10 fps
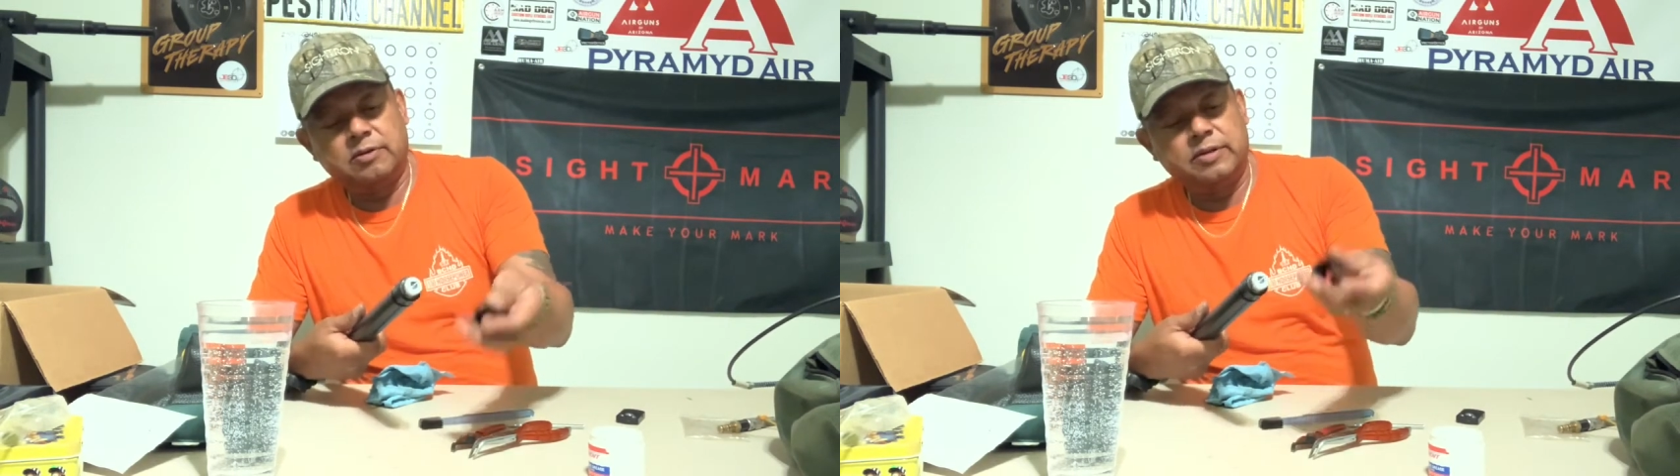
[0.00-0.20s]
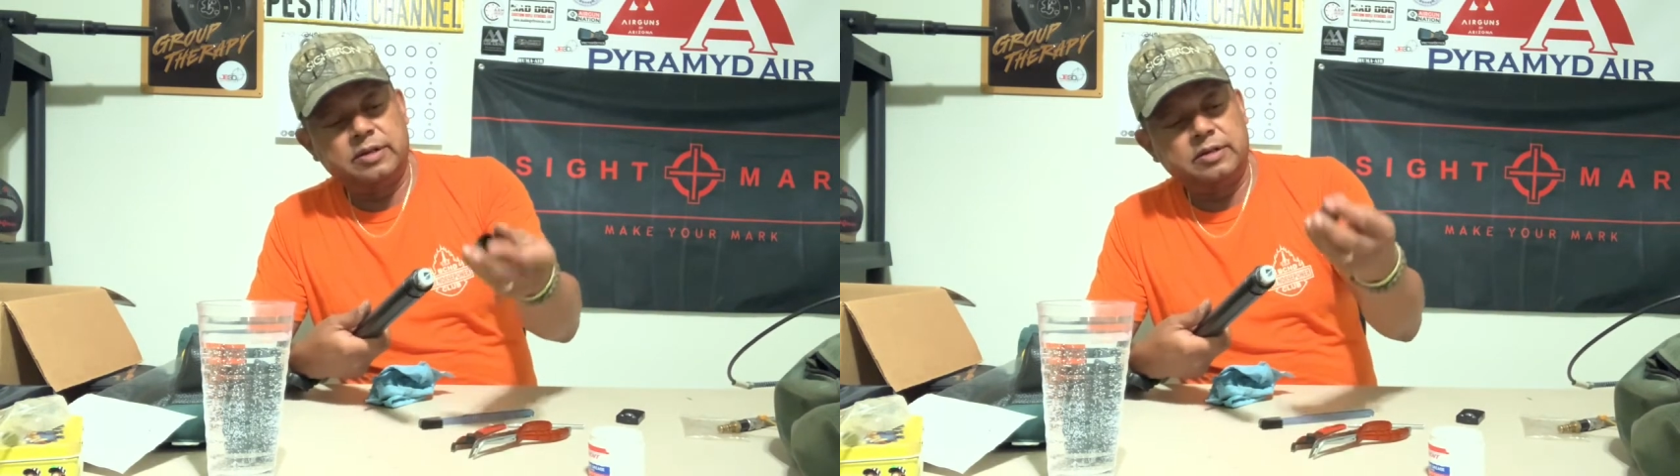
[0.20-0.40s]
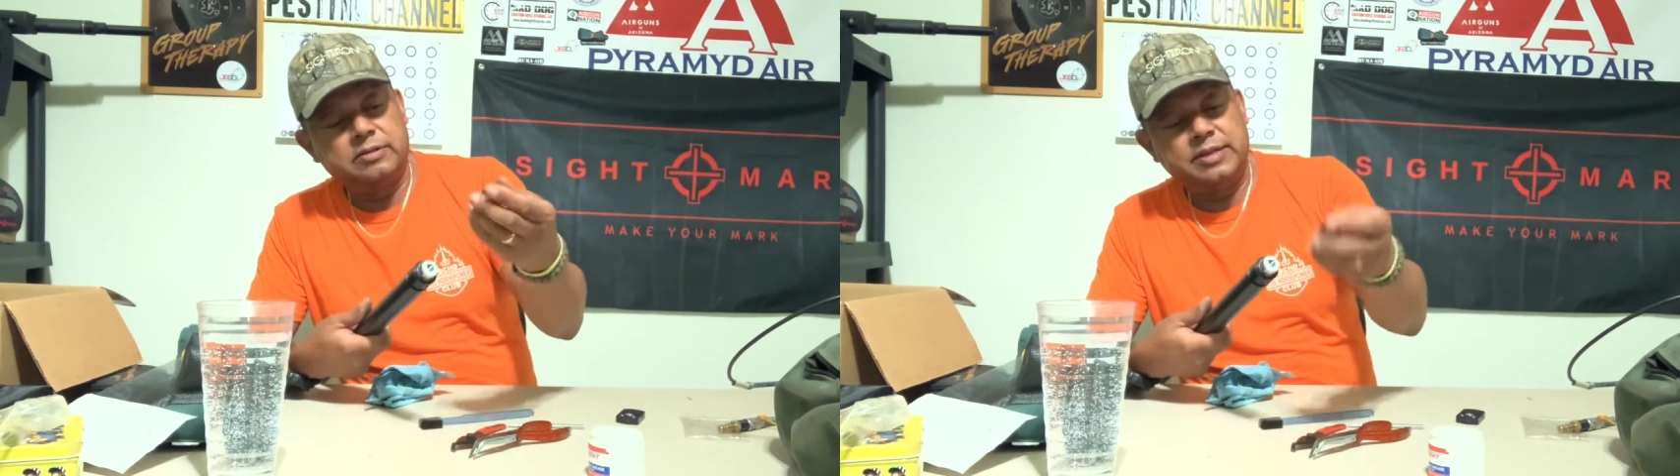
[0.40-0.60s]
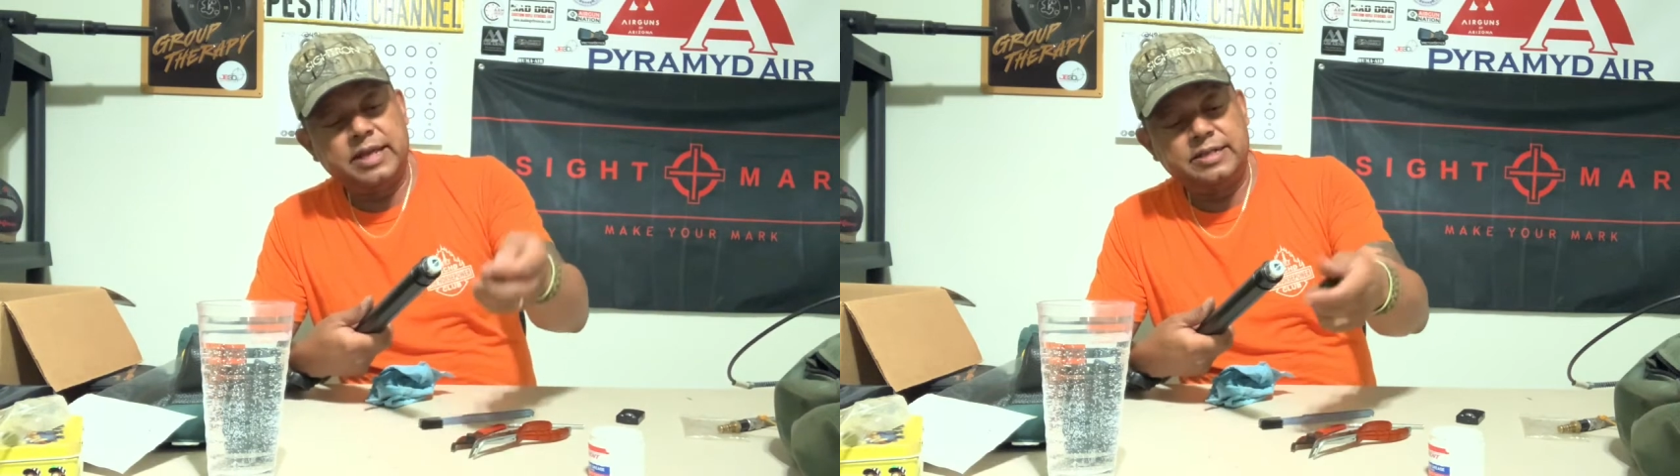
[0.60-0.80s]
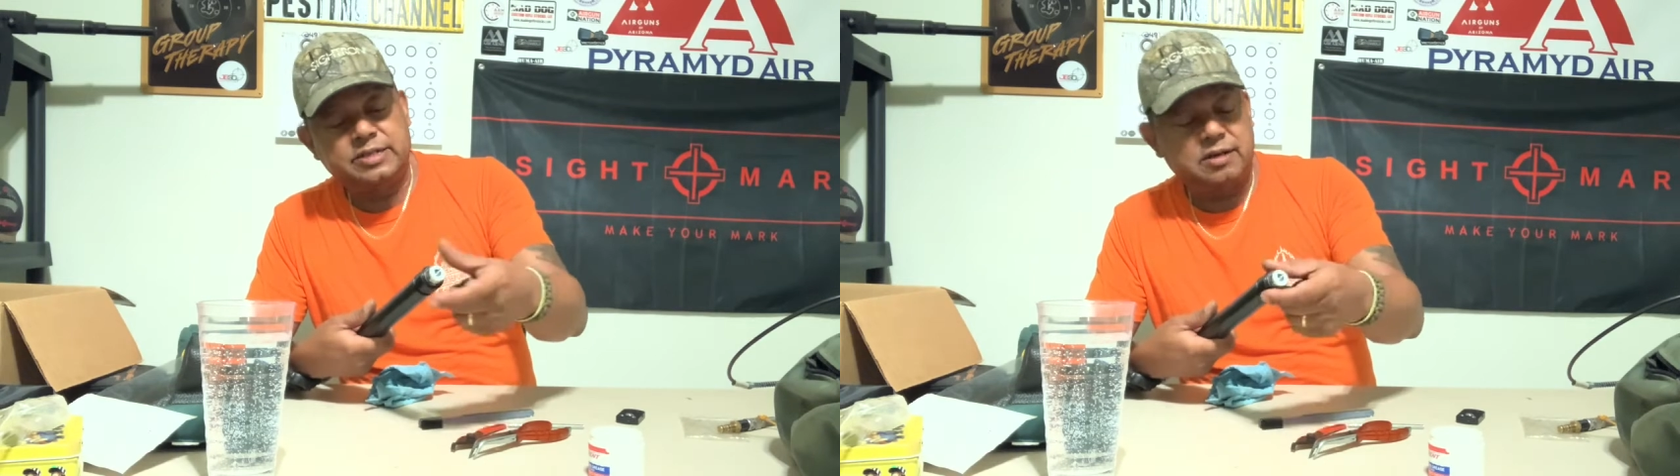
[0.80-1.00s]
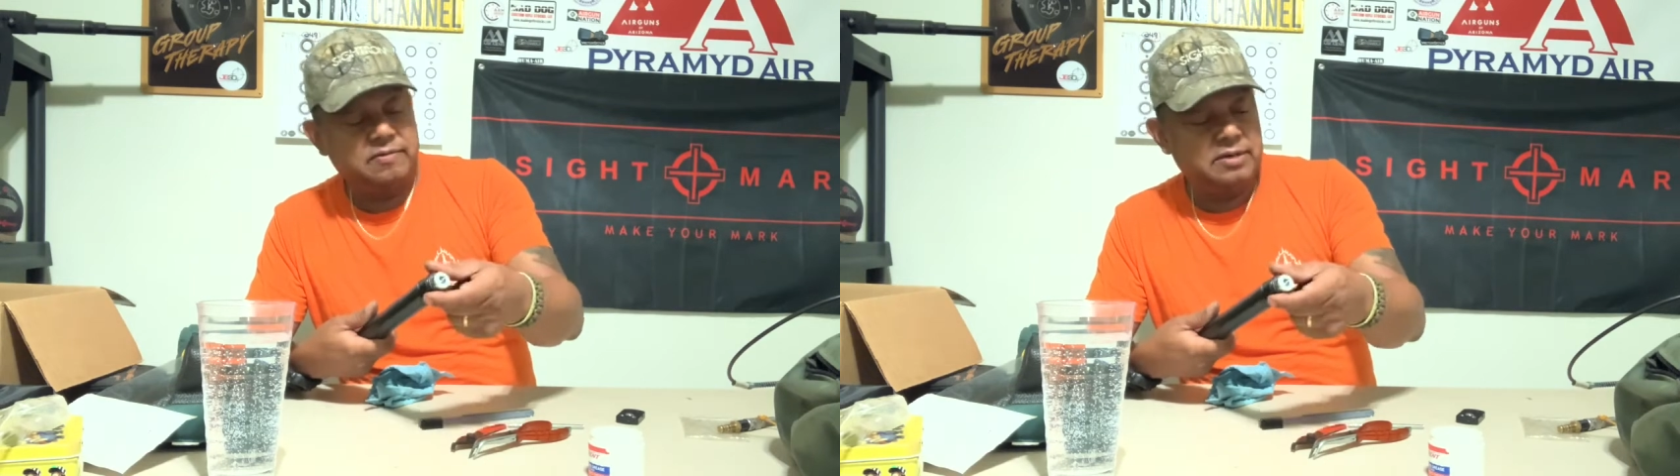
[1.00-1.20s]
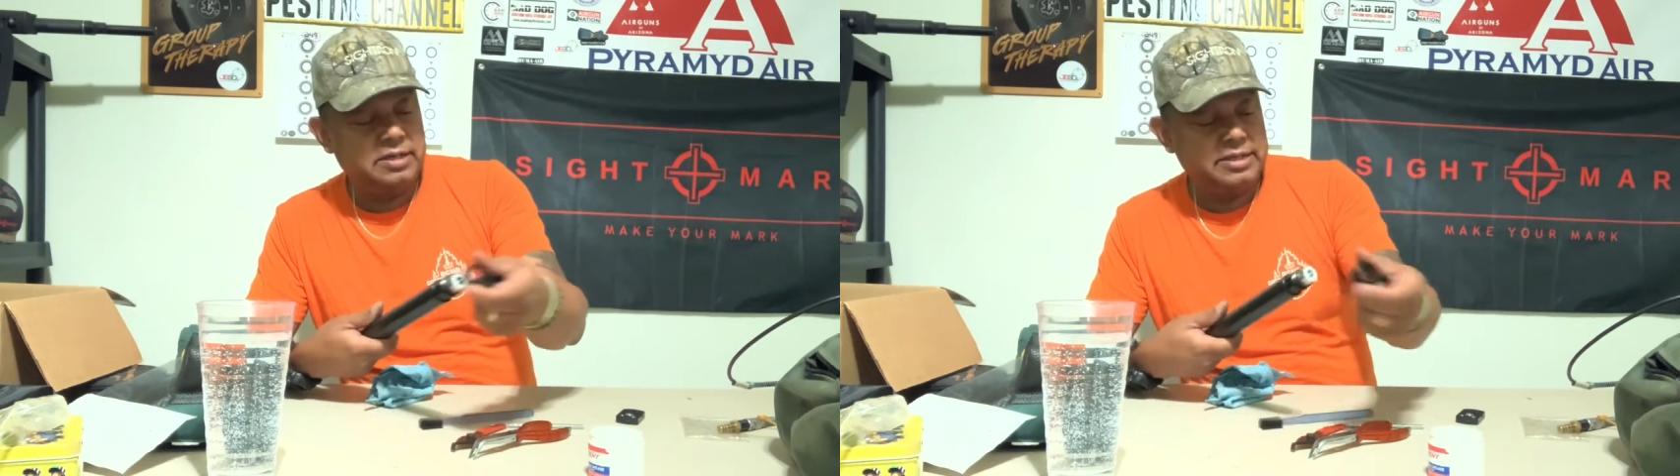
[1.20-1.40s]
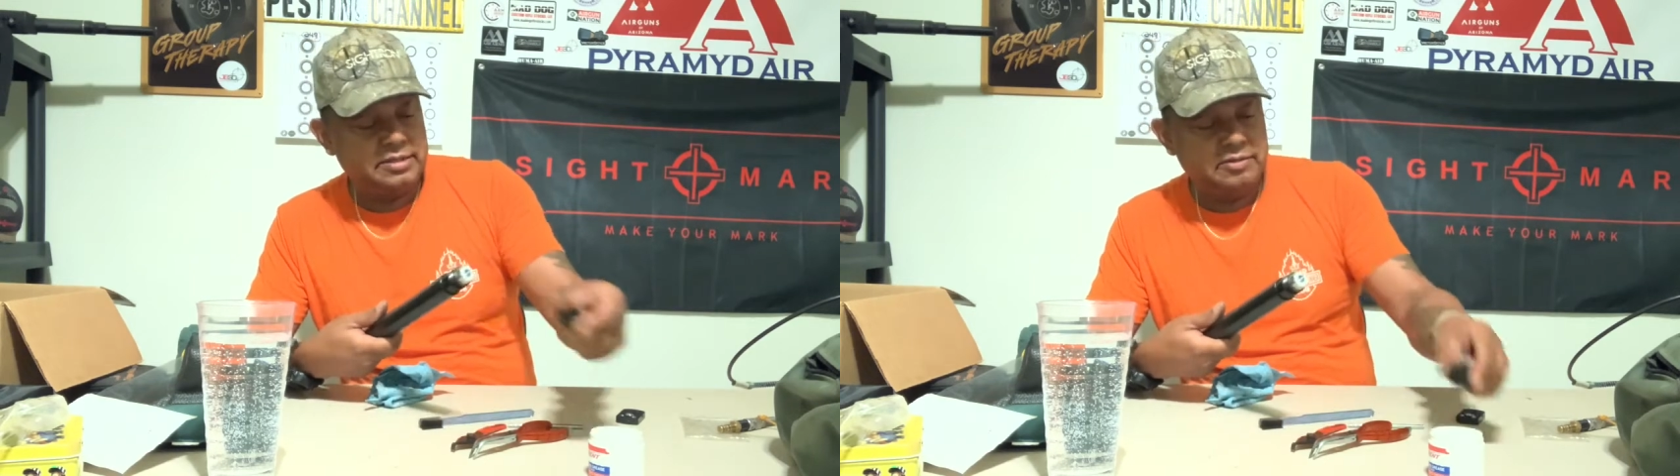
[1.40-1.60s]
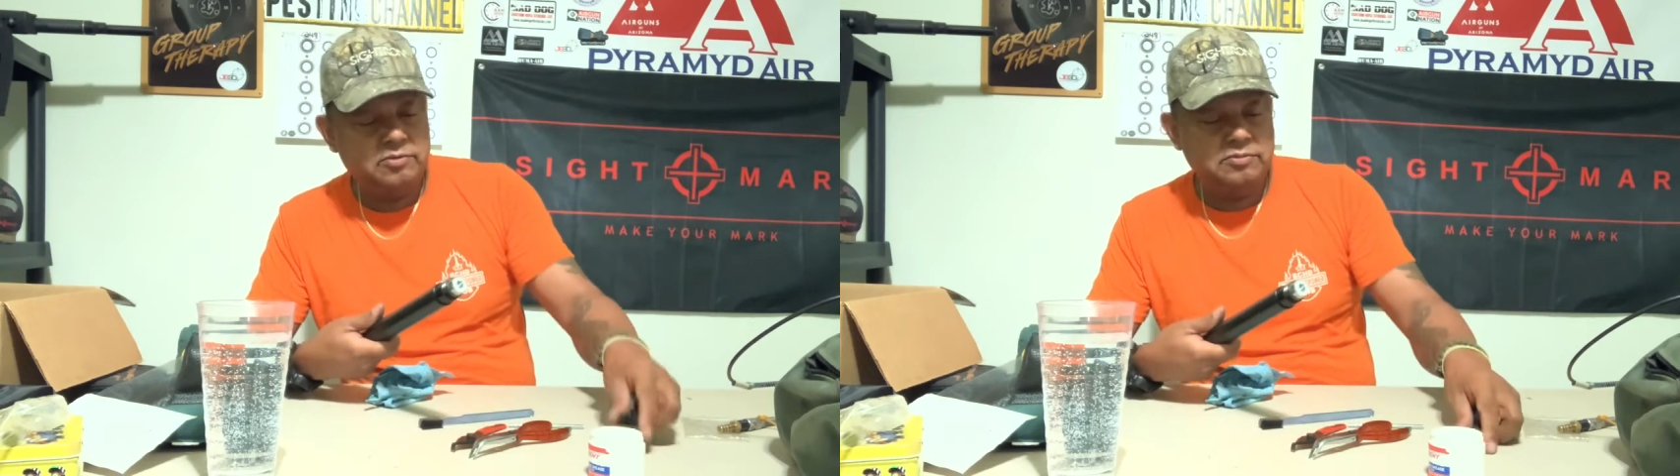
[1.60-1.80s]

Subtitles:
the gauge cover on